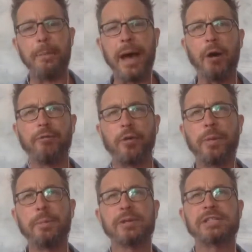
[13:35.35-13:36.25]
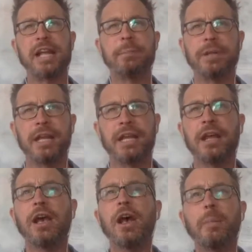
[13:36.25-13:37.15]
Powerful people stepped
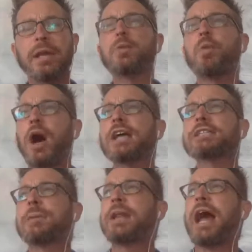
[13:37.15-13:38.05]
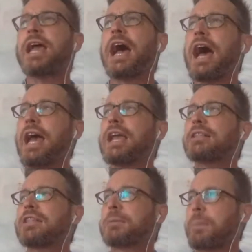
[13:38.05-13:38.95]
in. But he was,
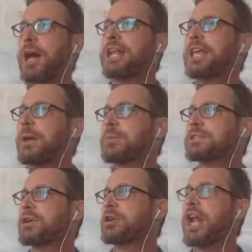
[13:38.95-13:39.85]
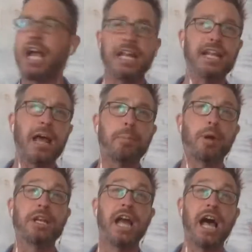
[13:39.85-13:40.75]
I think body cameras are
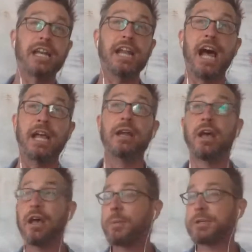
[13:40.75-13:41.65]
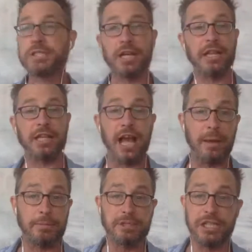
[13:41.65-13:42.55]
99.99% of the
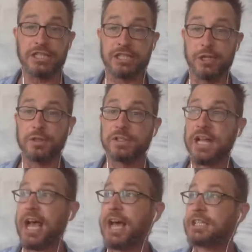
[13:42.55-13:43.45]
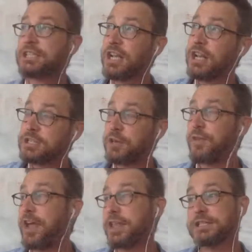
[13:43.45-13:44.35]
time just used as
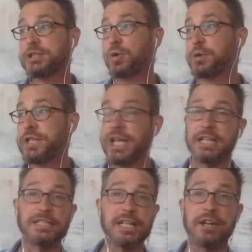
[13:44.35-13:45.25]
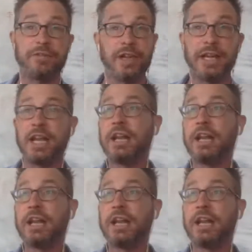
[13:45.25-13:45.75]
surveillance tools against the defendant.